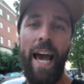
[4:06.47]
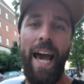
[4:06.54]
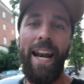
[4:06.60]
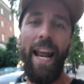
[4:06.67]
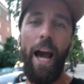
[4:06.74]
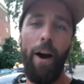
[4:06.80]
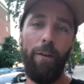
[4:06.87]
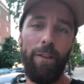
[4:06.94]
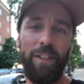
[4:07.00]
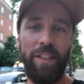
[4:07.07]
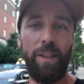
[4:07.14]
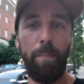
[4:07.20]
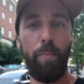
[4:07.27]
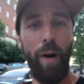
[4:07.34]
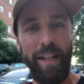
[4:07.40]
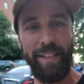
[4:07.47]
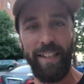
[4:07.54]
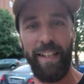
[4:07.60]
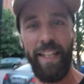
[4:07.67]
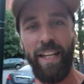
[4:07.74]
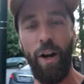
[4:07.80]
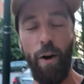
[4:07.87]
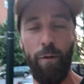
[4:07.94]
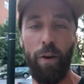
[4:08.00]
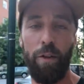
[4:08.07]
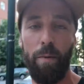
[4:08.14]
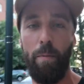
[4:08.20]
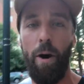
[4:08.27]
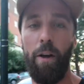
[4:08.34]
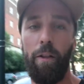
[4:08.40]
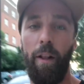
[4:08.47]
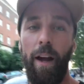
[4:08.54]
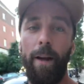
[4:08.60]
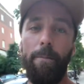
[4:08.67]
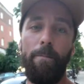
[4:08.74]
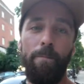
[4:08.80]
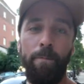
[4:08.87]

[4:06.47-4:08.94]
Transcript: and Elvis Depressedly over at the Mothlight.